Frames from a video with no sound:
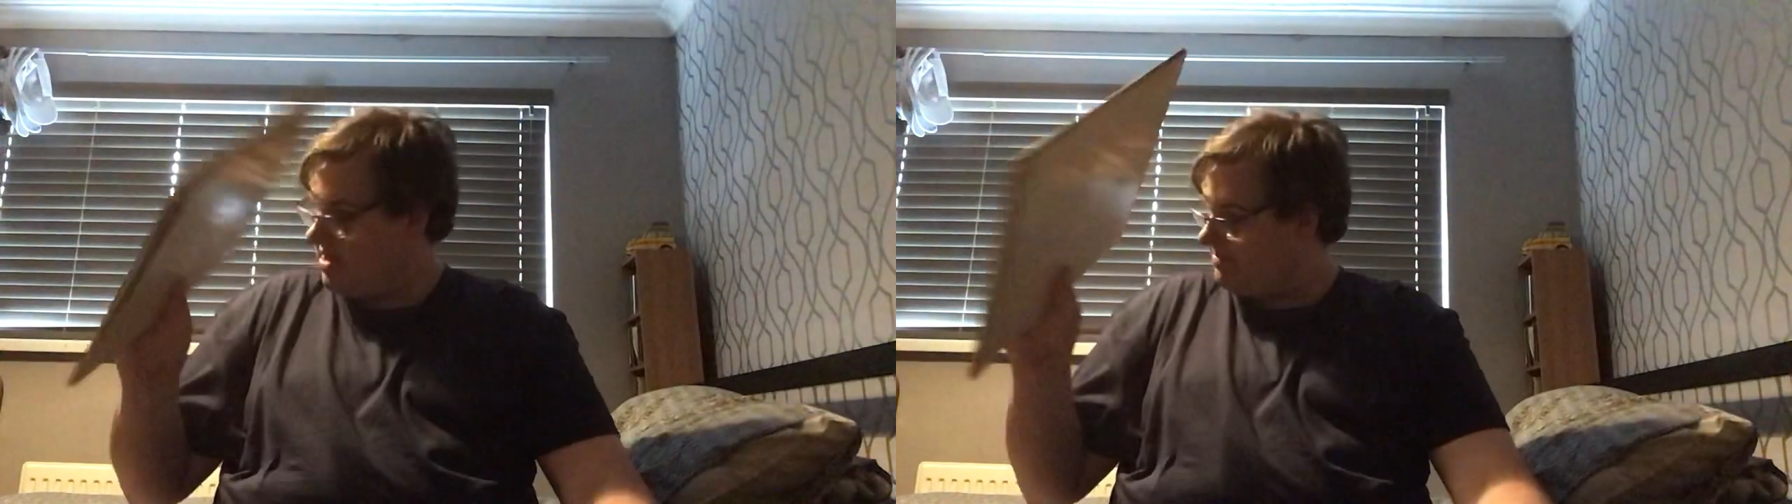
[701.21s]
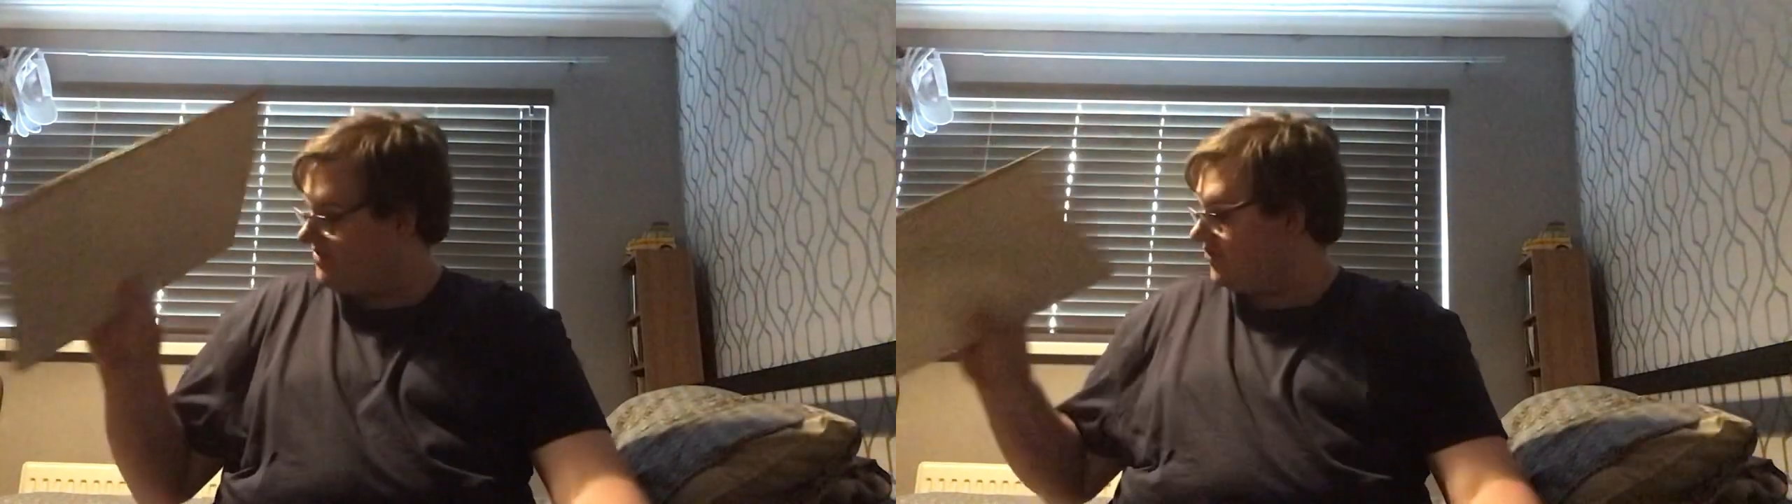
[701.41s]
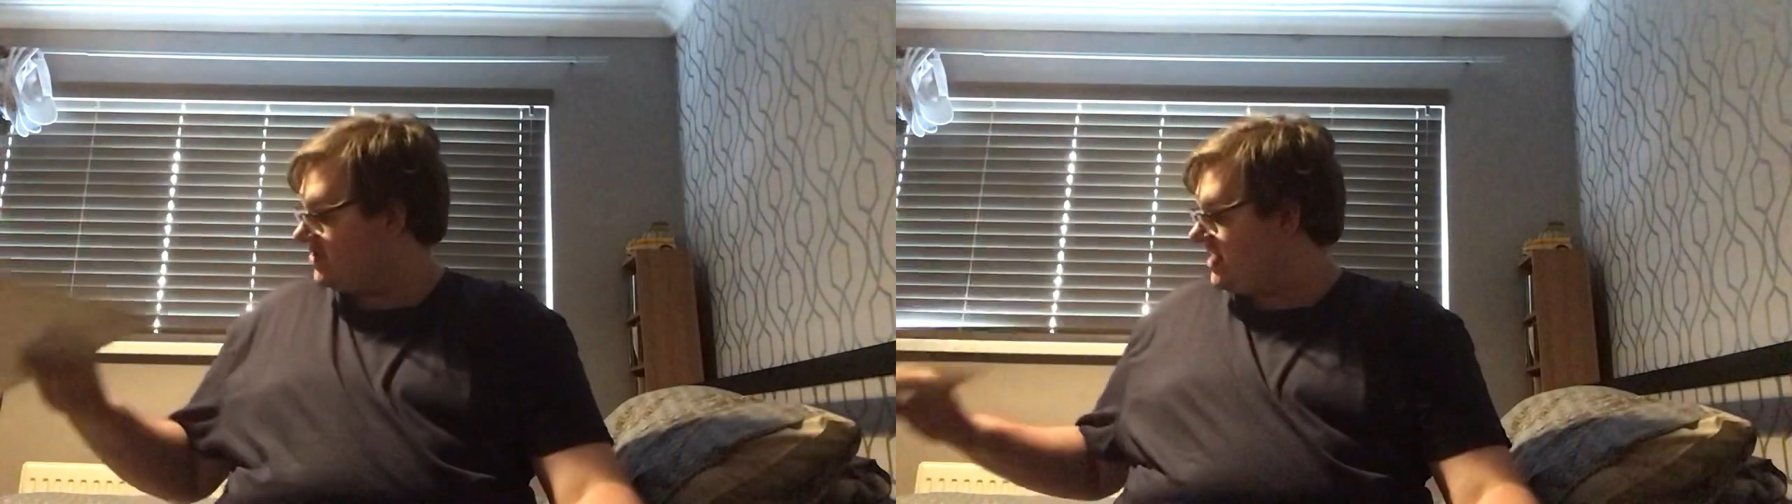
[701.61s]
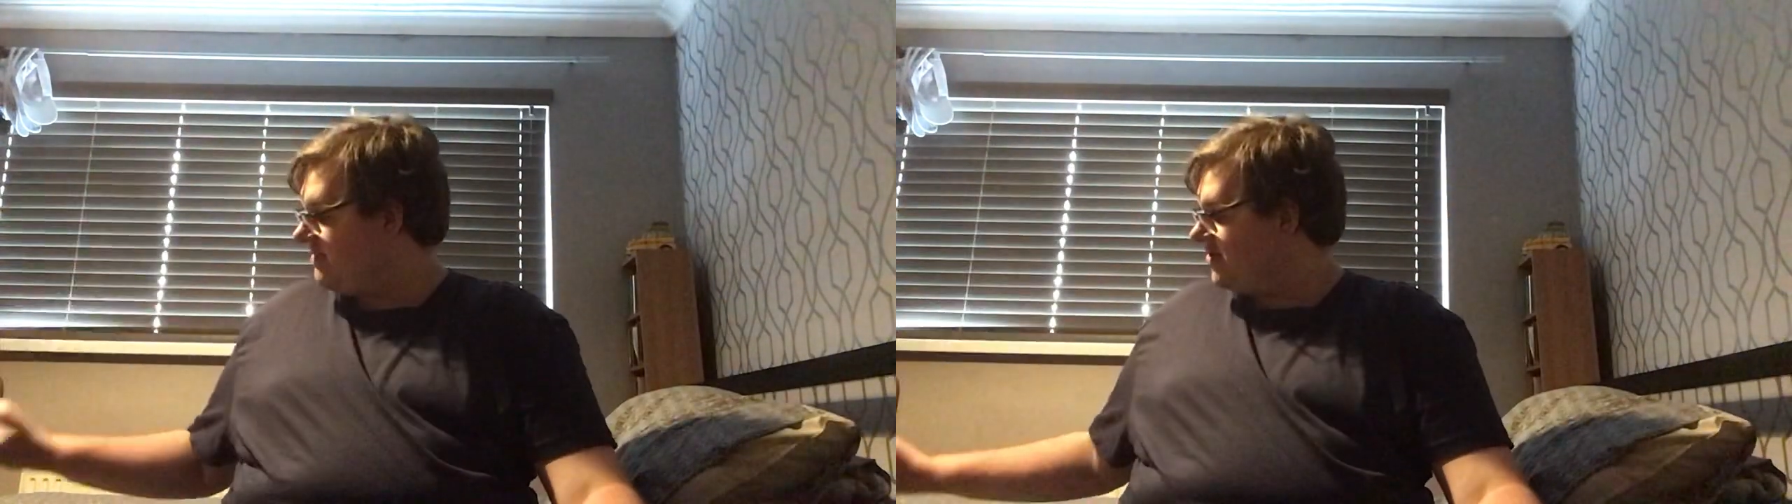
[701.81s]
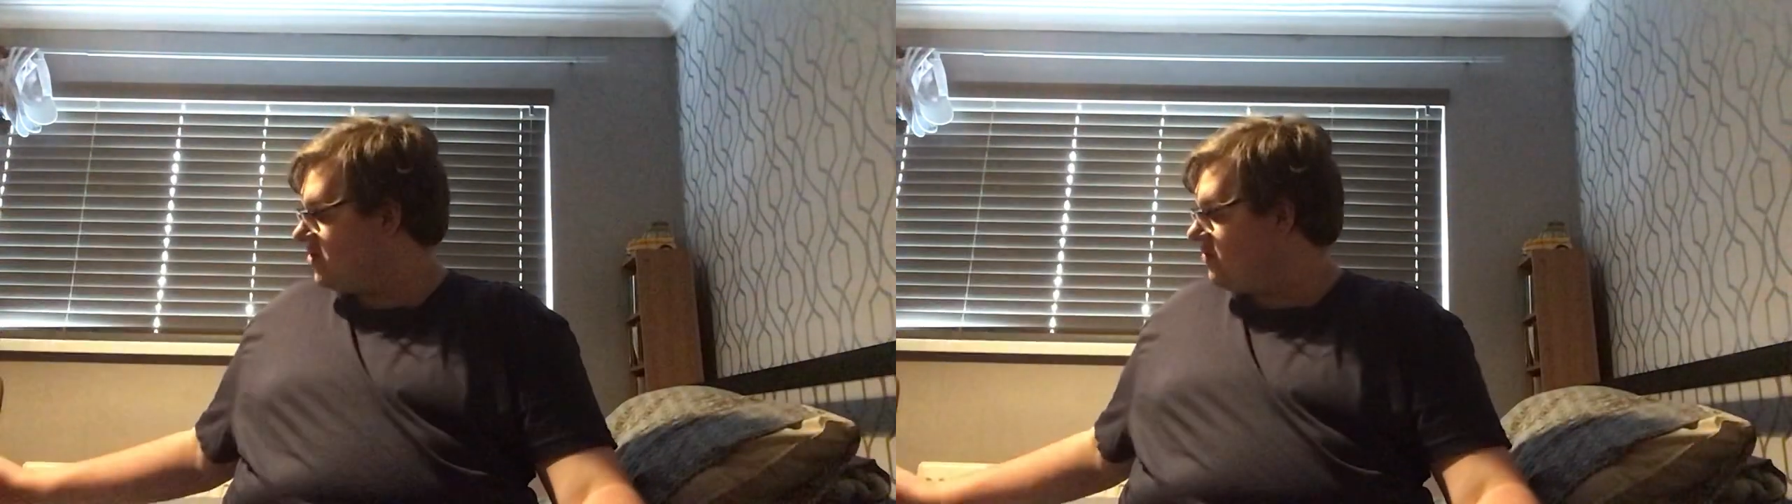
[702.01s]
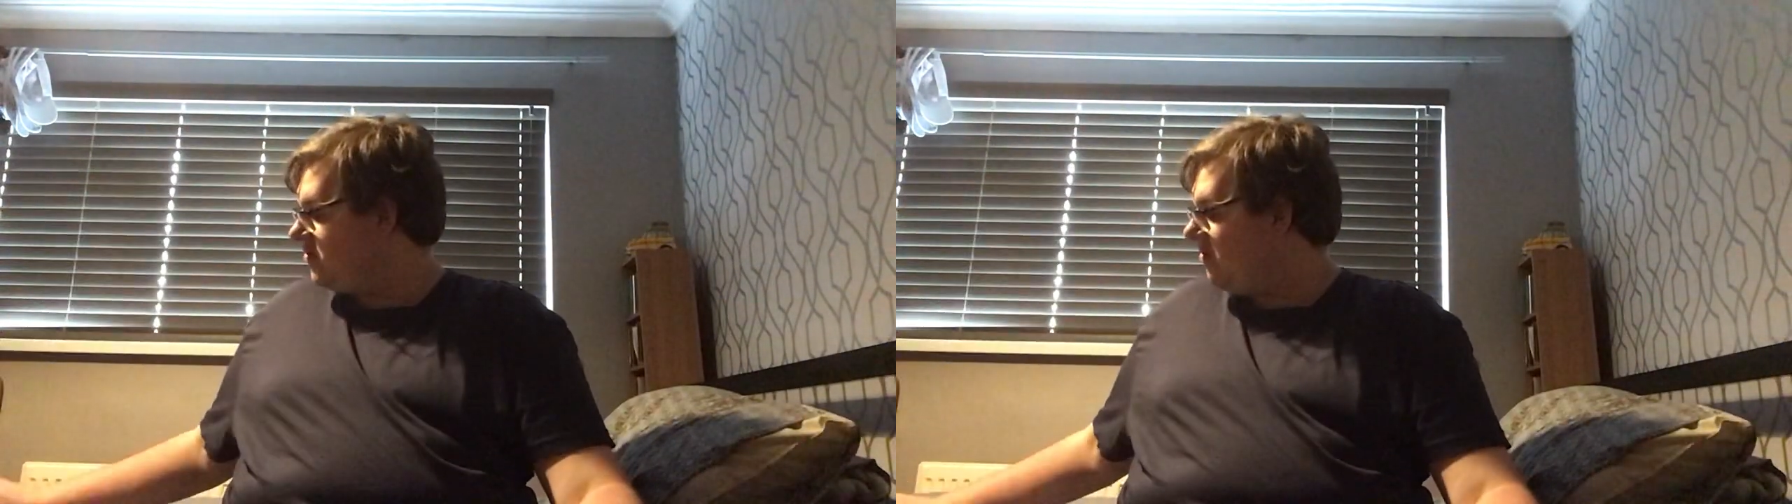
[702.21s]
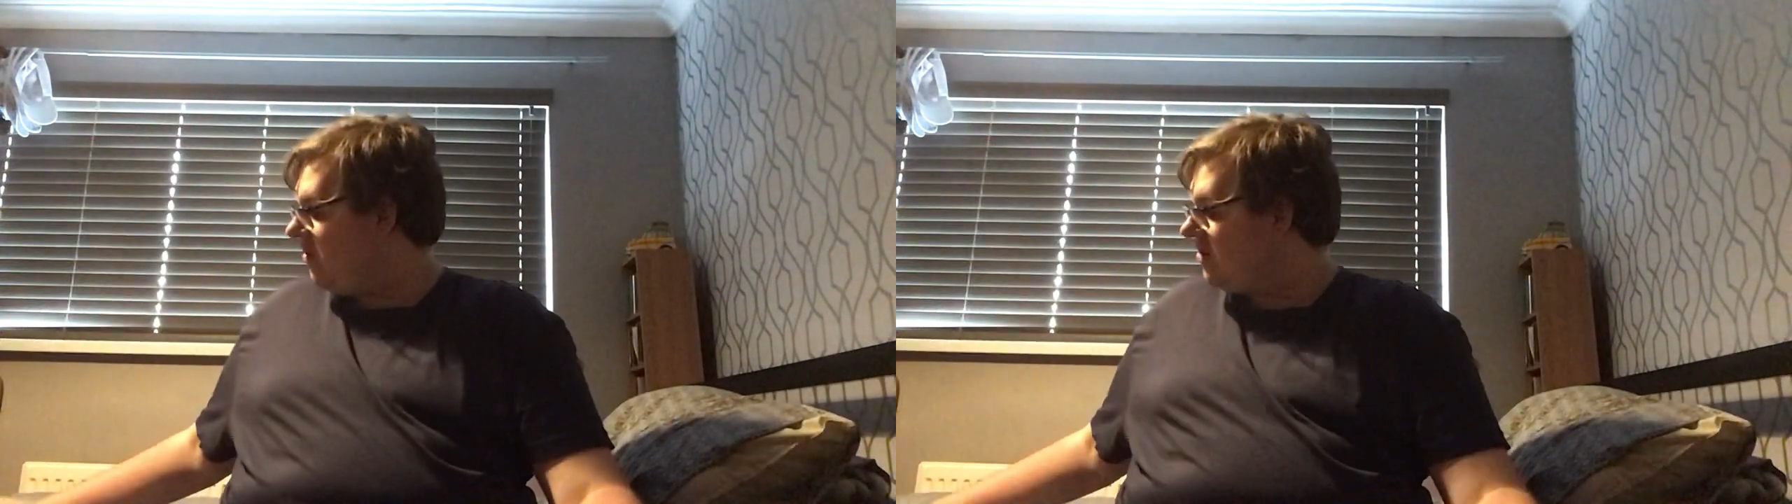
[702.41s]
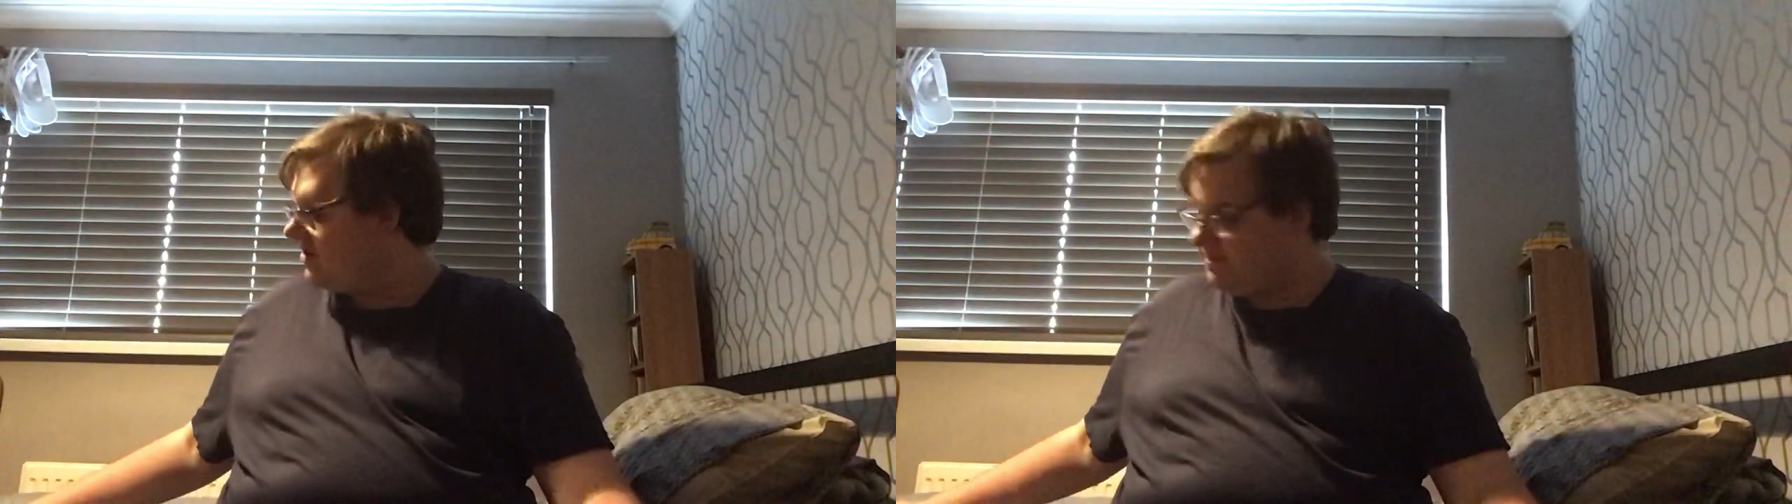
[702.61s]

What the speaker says: But for today, we show The Wall.